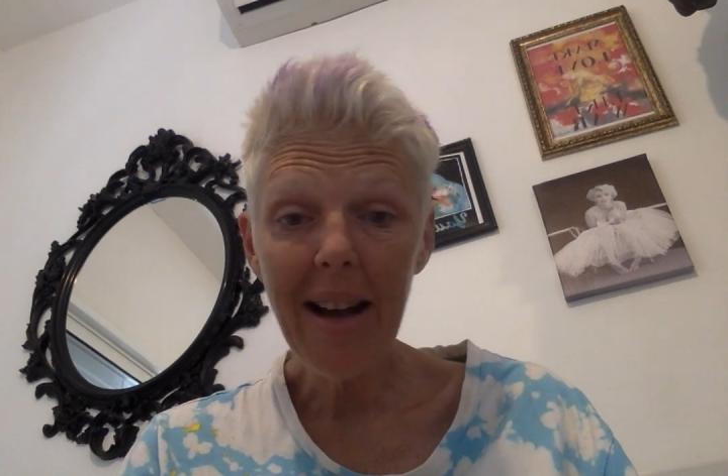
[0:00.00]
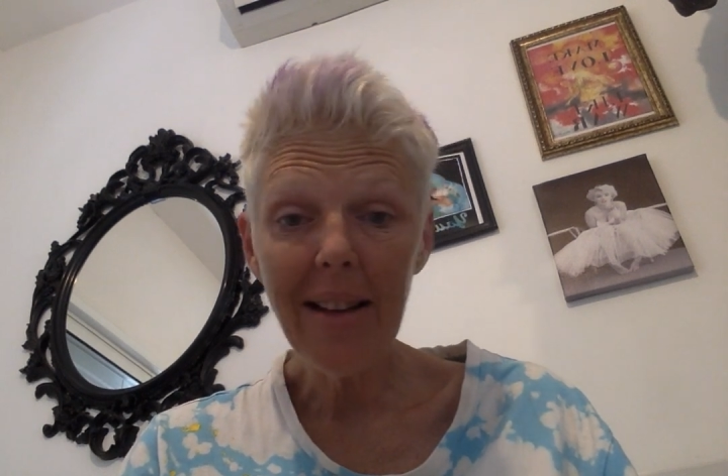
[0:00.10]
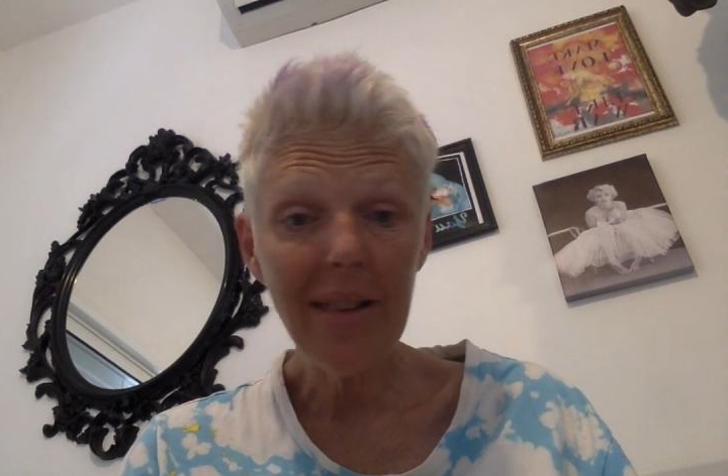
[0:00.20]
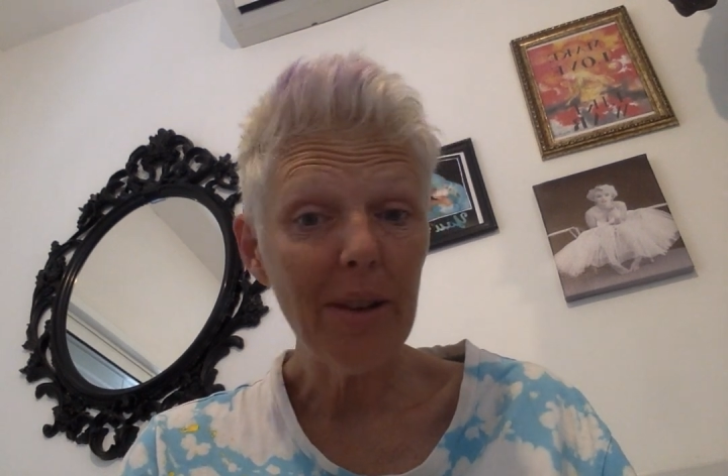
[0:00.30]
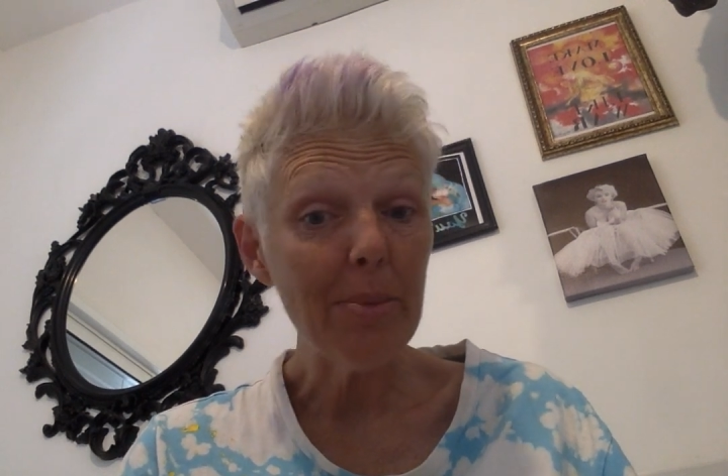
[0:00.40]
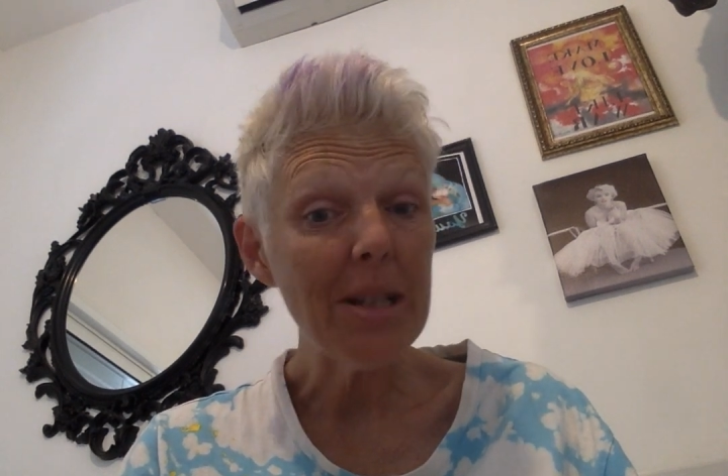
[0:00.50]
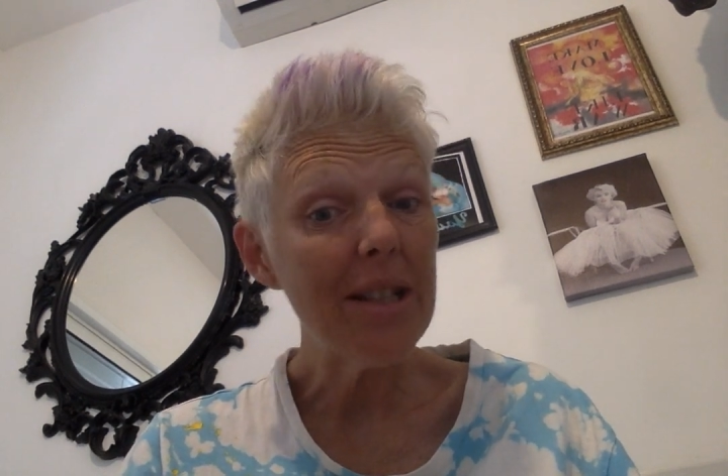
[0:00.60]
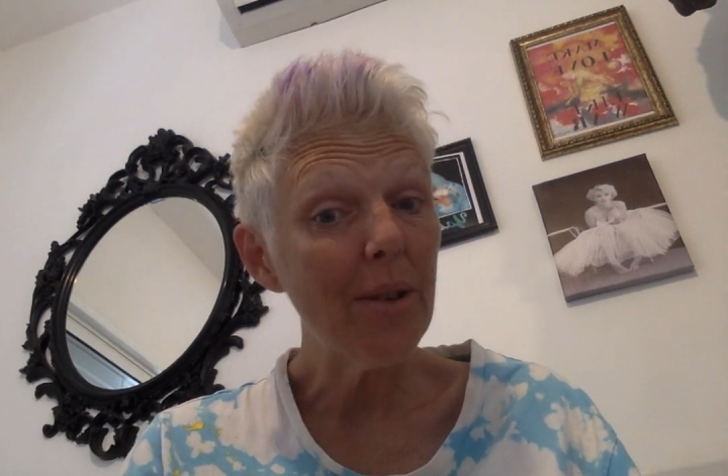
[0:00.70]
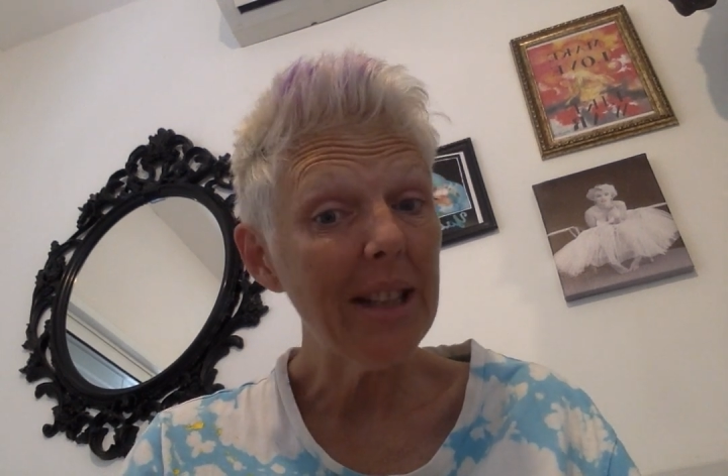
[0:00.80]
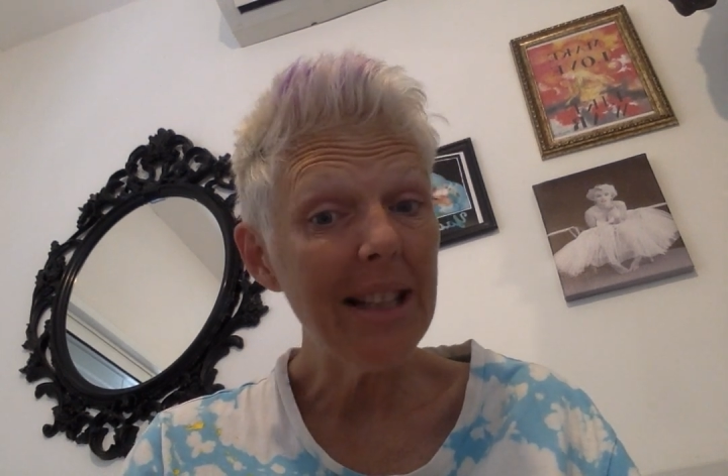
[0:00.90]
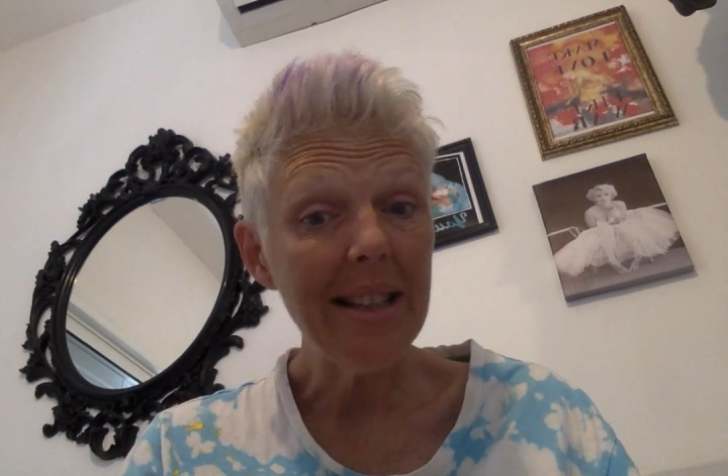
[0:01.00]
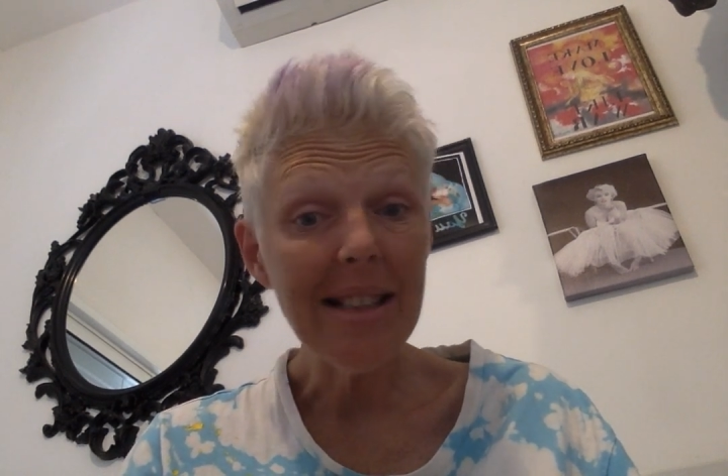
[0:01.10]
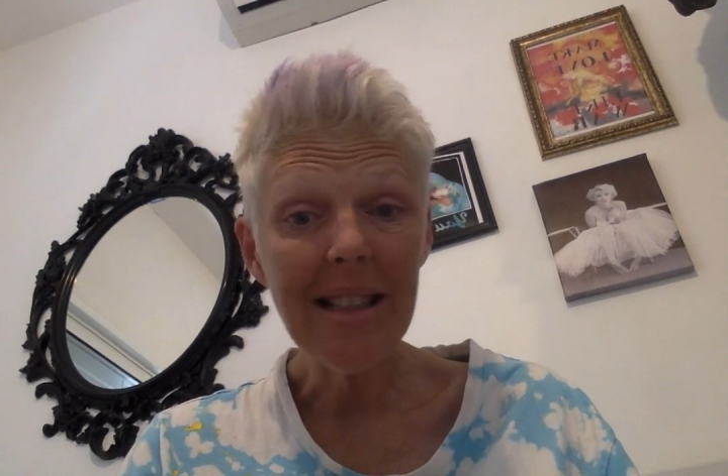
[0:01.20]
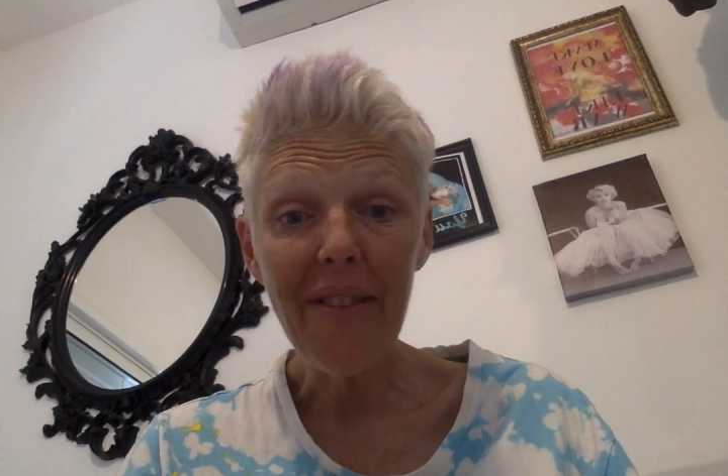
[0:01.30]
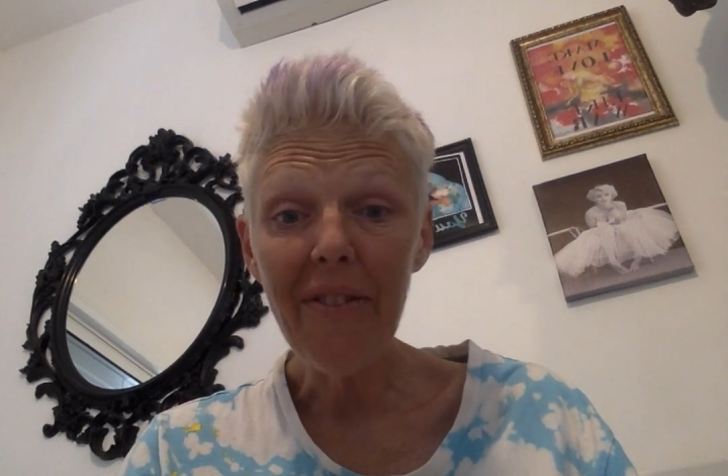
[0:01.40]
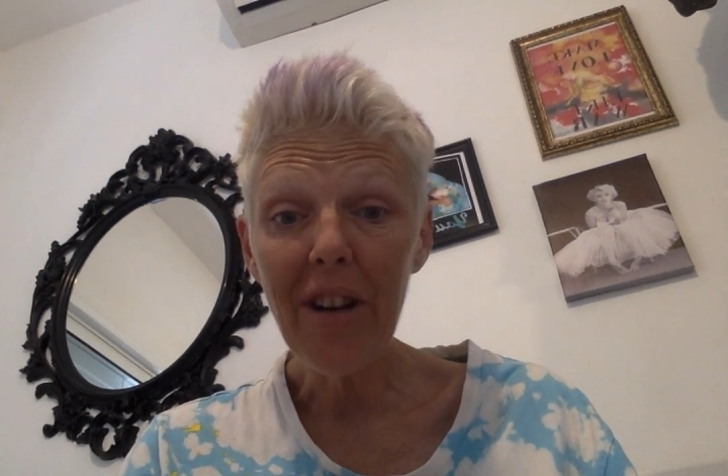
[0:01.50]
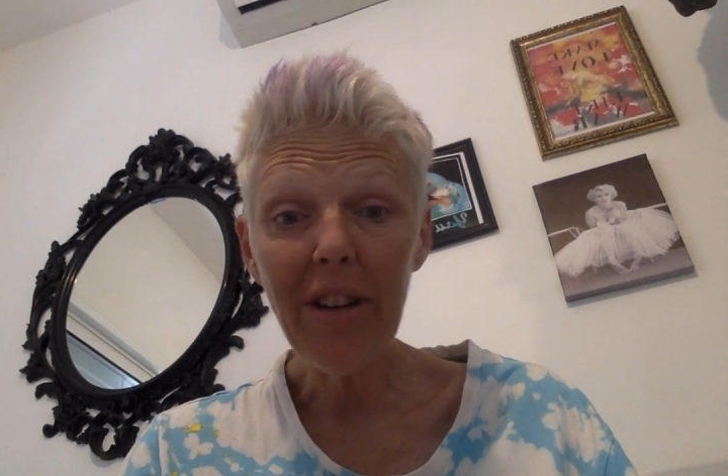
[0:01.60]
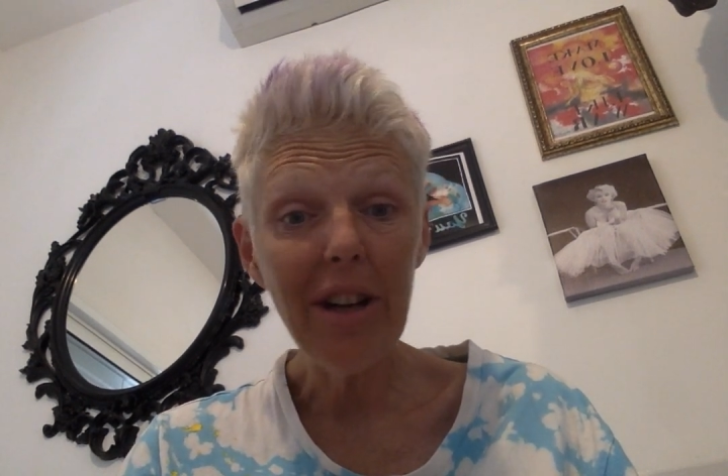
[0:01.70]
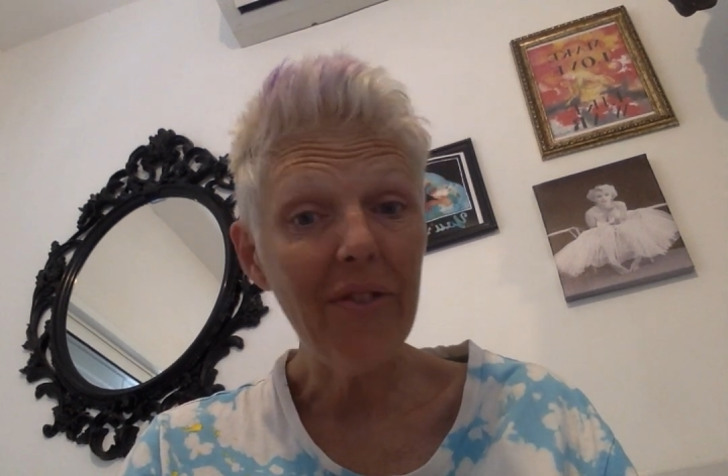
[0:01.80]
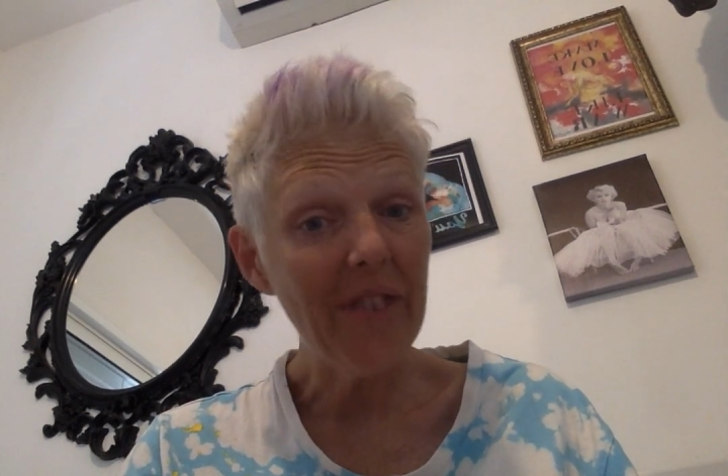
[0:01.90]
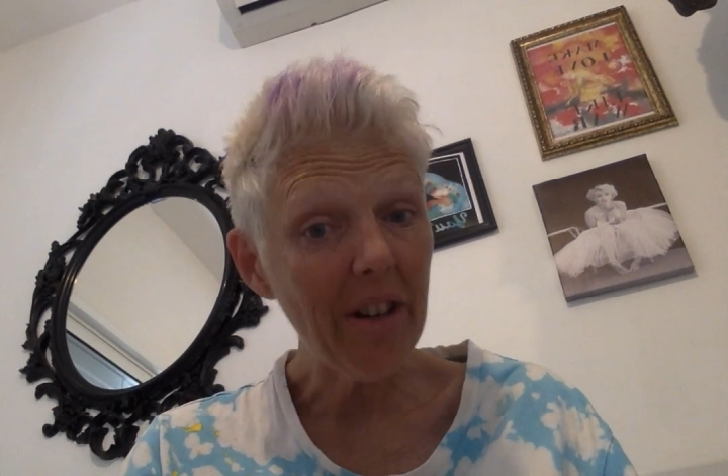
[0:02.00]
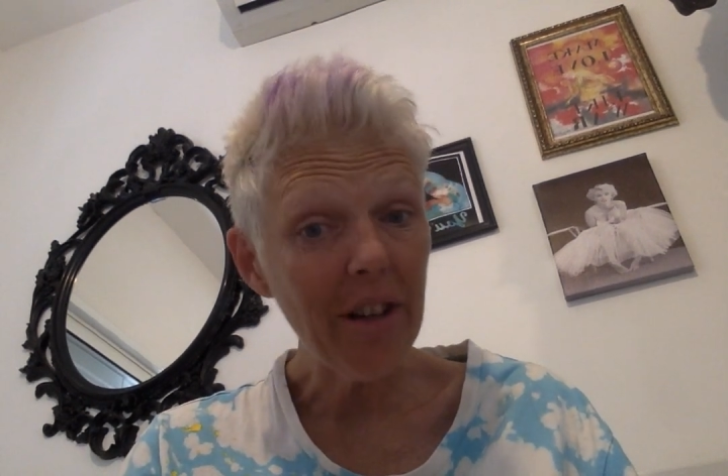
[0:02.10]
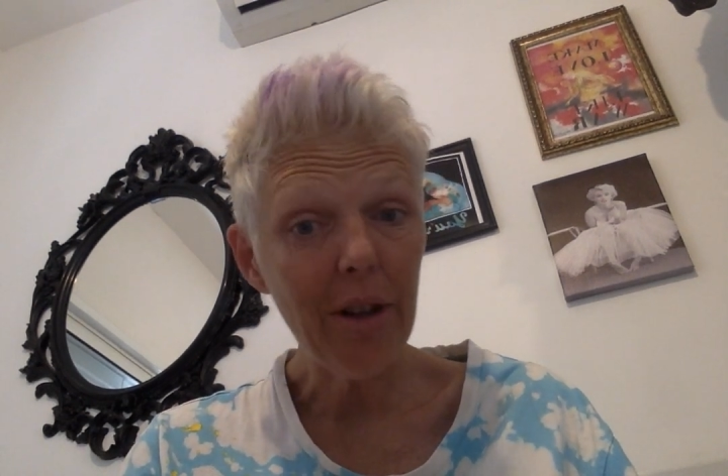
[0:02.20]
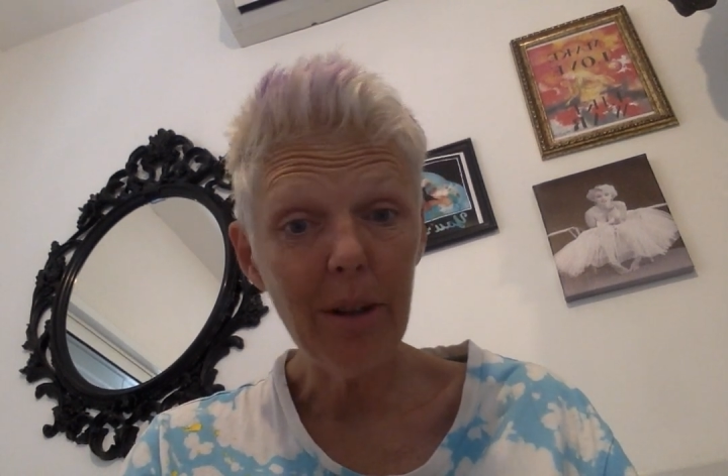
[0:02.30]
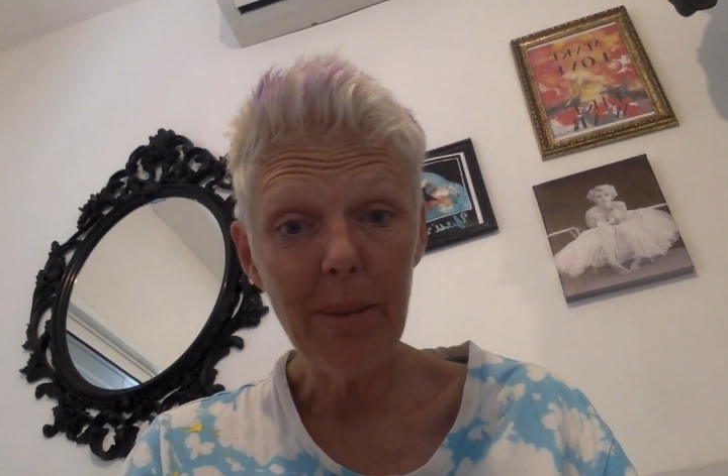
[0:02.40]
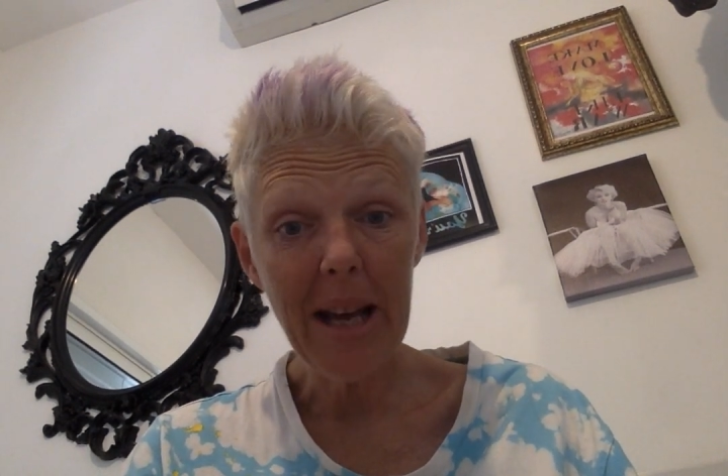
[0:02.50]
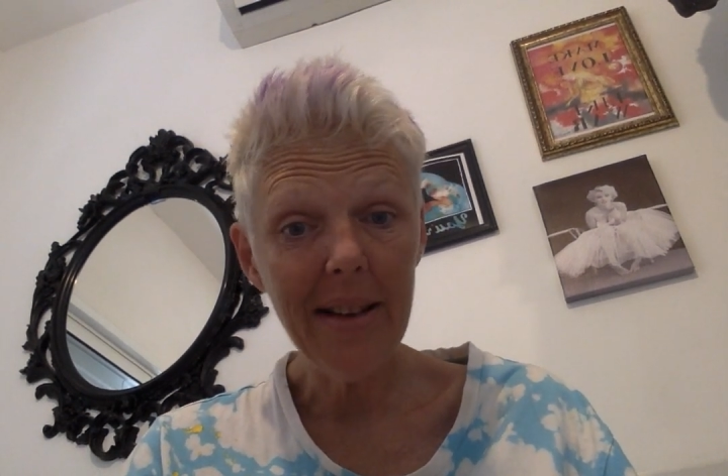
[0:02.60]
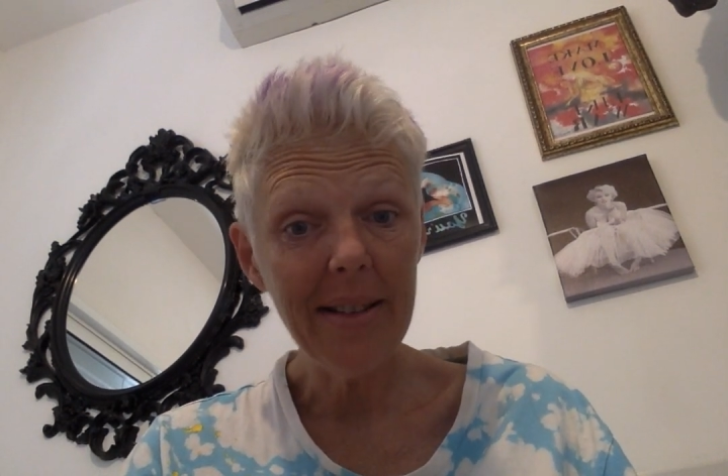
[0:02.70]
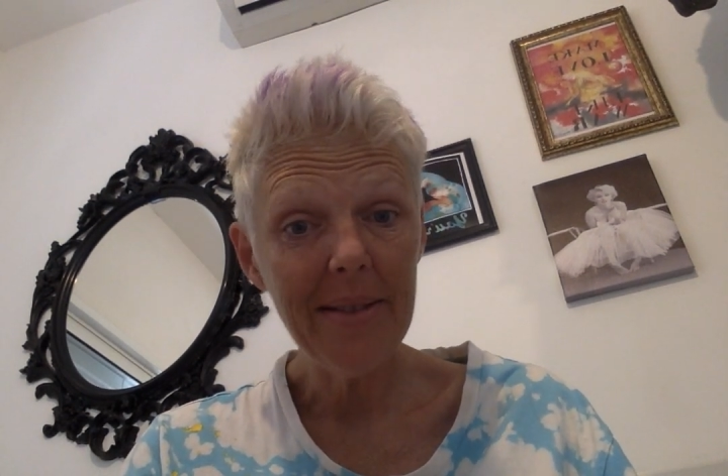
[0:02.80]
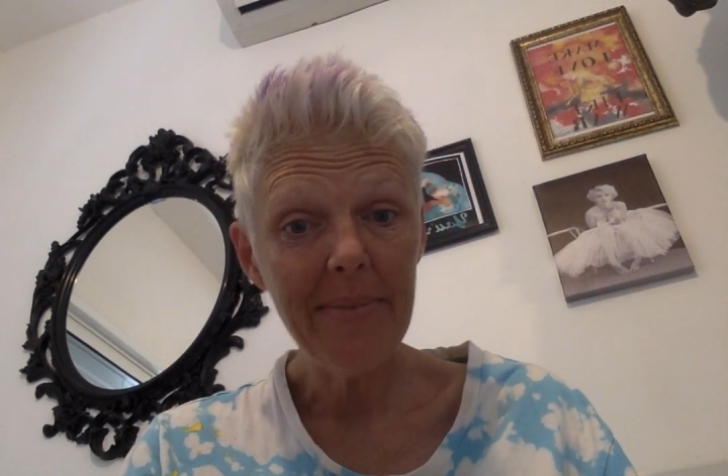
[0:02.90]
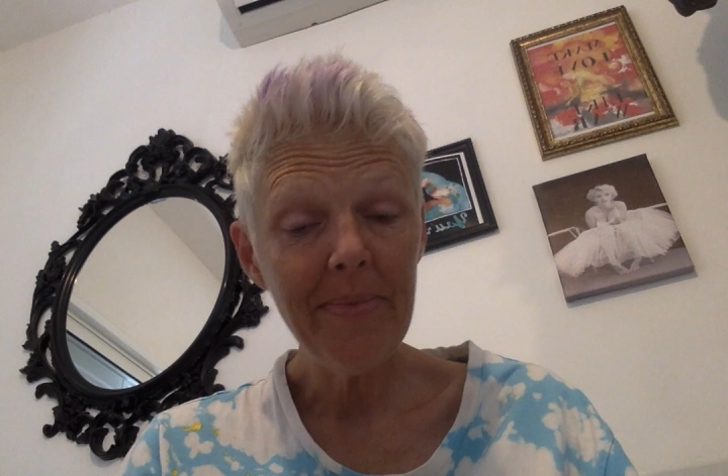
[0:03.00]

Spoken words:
I love him dearly. He is a very, very good man.